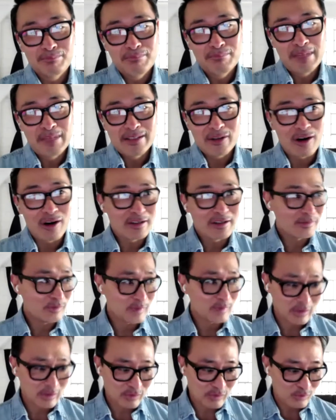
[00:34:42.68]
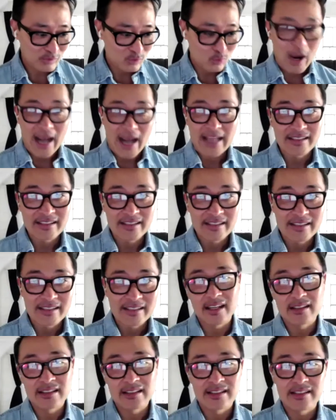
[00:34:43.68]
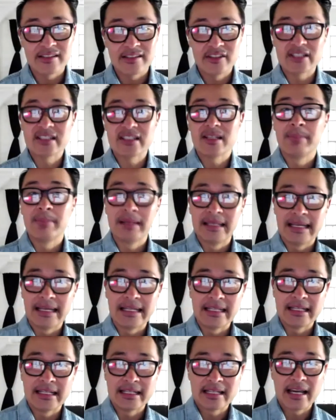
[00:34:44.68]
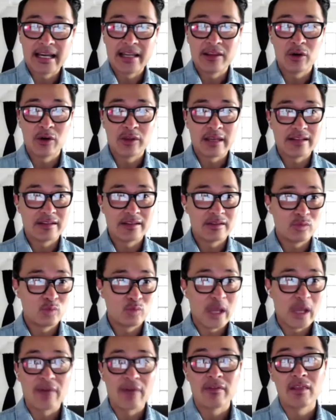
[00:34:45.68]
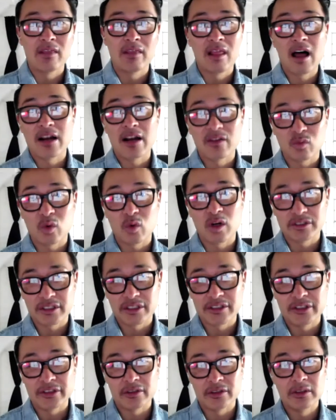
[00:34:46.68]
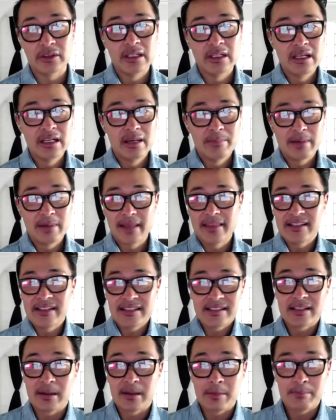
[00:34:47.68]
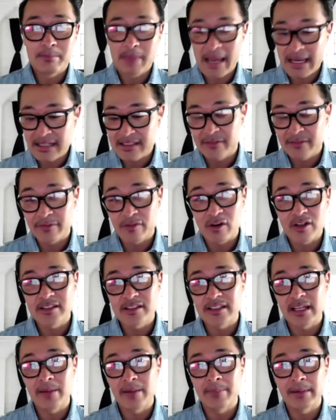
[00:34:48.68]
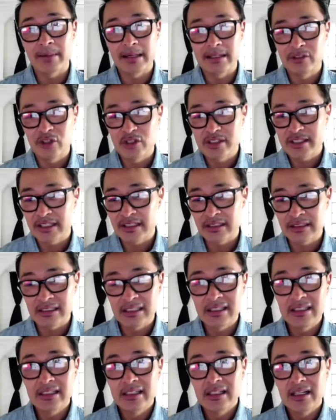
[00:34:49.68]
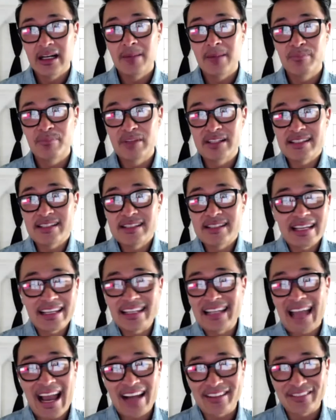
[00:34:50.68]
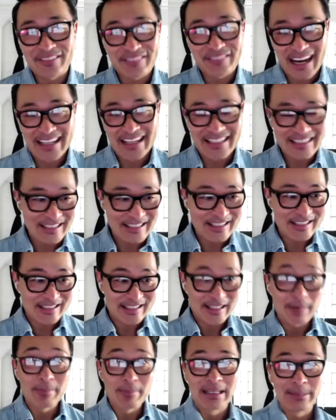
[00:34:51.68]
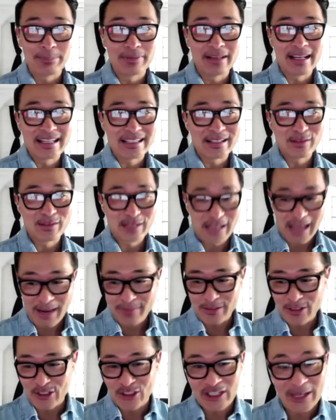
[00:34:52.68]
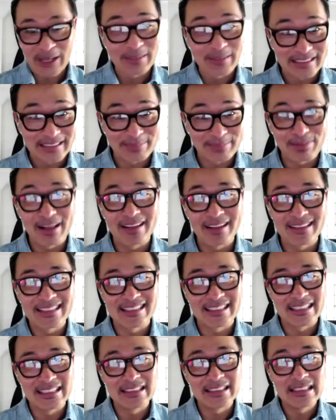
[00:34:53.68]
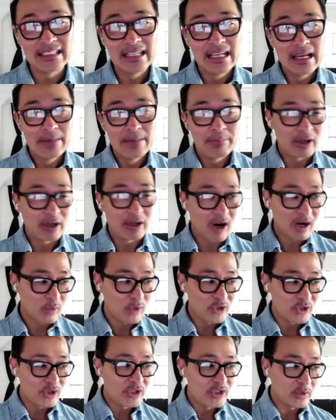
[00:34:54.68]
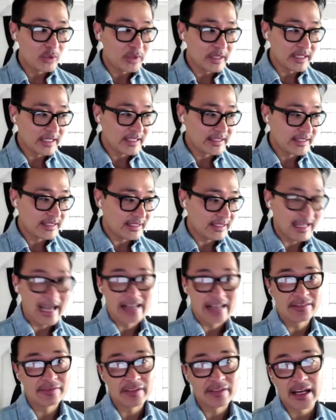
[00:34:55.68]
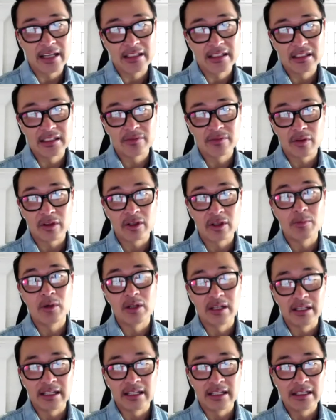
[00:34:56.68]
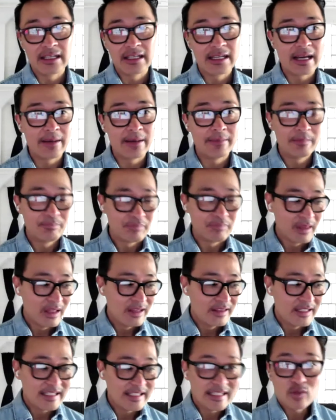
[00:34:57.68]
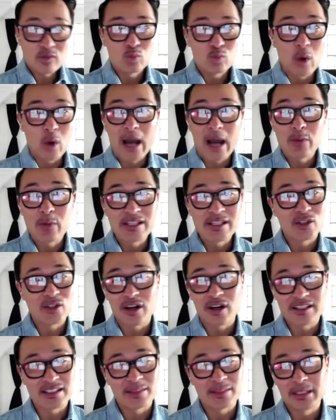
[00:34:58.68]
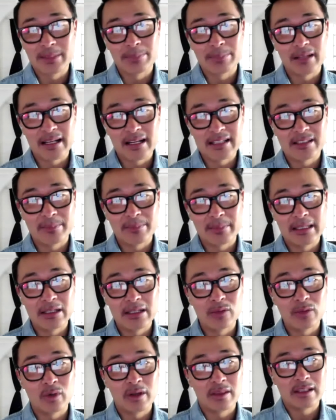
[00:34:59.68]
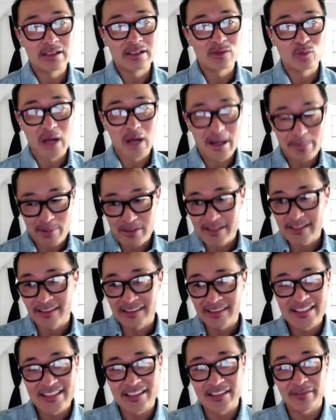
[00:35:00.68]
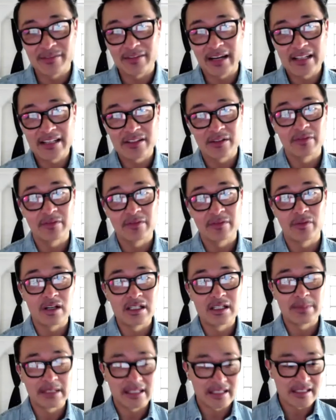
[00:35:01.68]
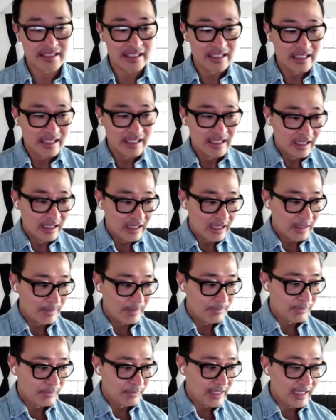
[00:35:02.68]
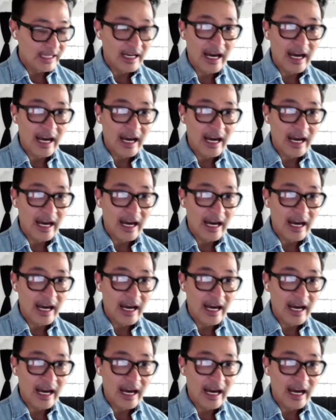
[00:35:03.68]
Ms. Artis like wisely said, this is just the beginning. And I know that we have a lot of work to do, but I think this is an amazing first step. And using, this is like an act of kindness. This is some neat place. I hate to shamelessly plug this in, but Art, what you're doing is an act of kindness for the community. And this is why we started Some Neat Place to begin with. This is why Priscilla is an advisor for us, because the